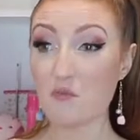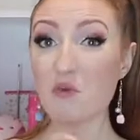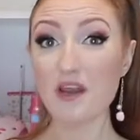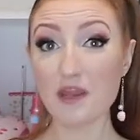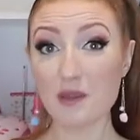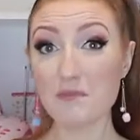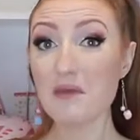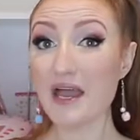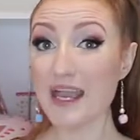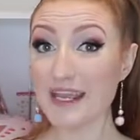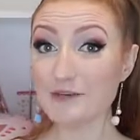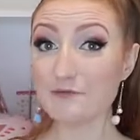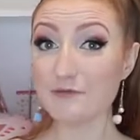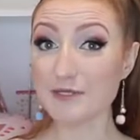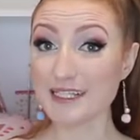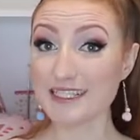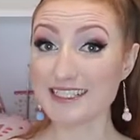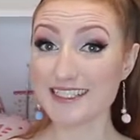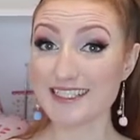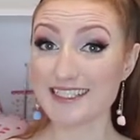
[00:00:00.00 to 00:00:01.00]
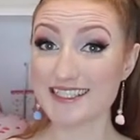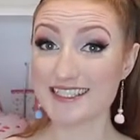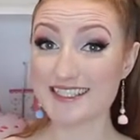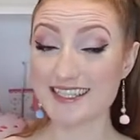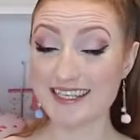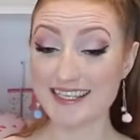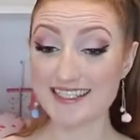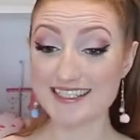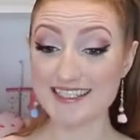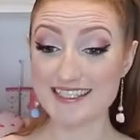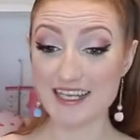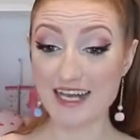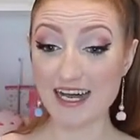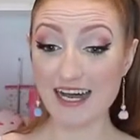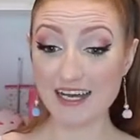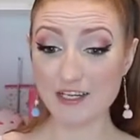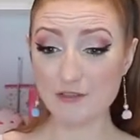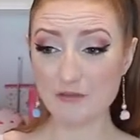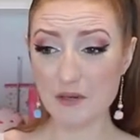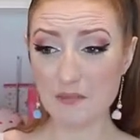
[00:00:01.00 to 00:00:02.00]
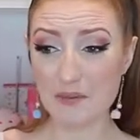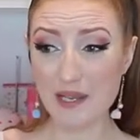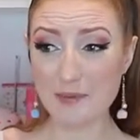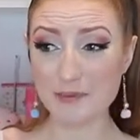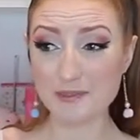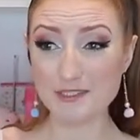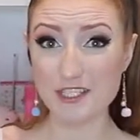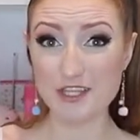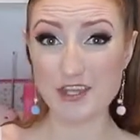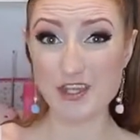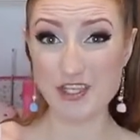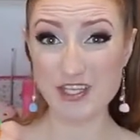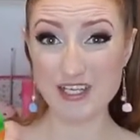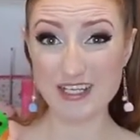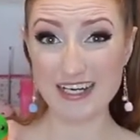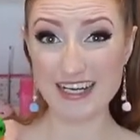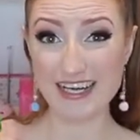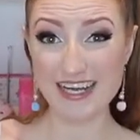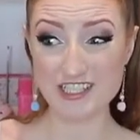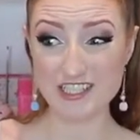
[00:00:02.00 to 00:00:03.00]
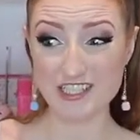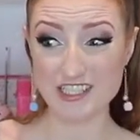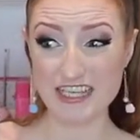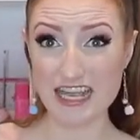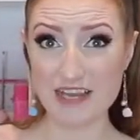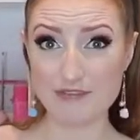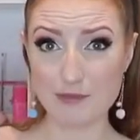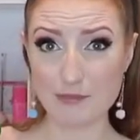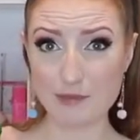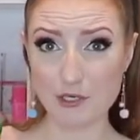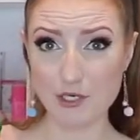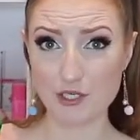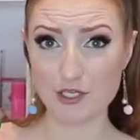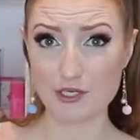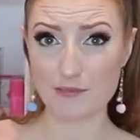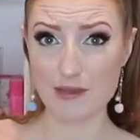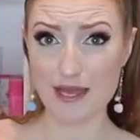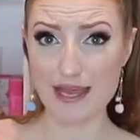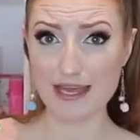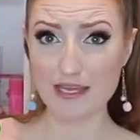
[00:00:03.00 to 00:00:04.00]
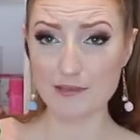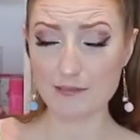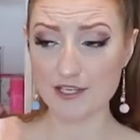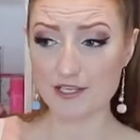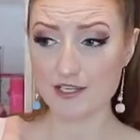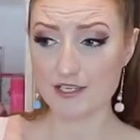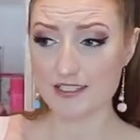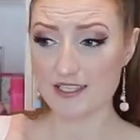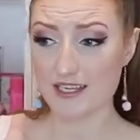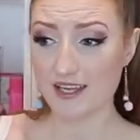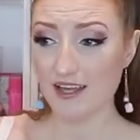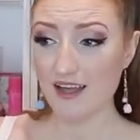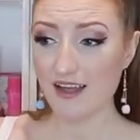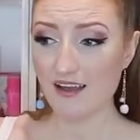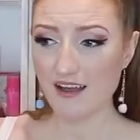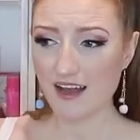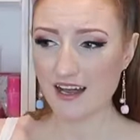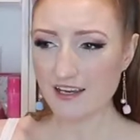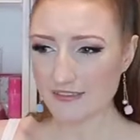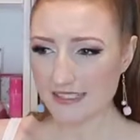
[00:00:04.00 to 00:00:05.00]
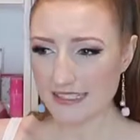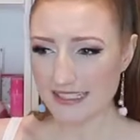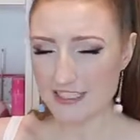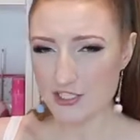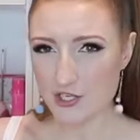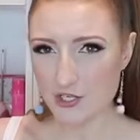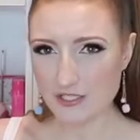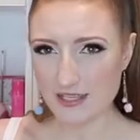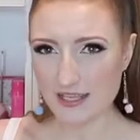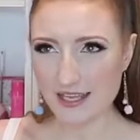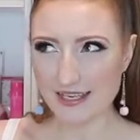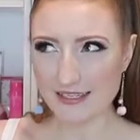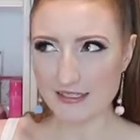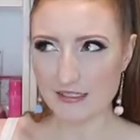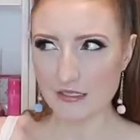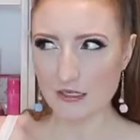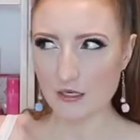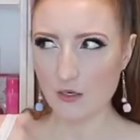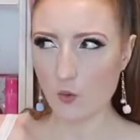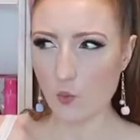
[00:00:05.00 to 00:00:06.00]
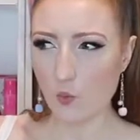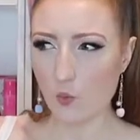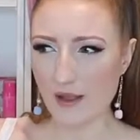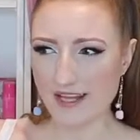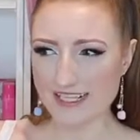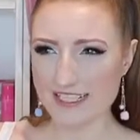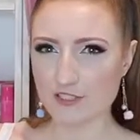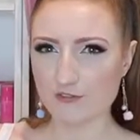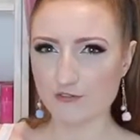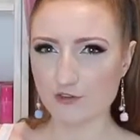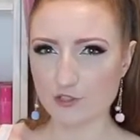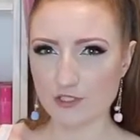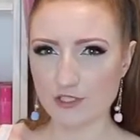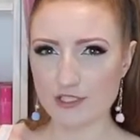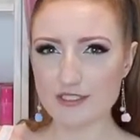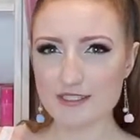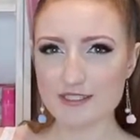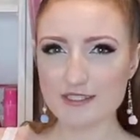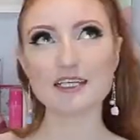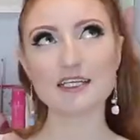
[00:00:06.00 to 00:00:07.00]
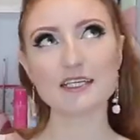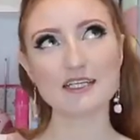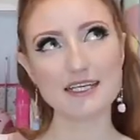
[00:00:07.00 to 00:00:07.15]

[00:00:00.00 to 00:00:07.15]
One of the main reasons is I don't want people to think I actually have a Birkin bag because I really don't like wastefulness.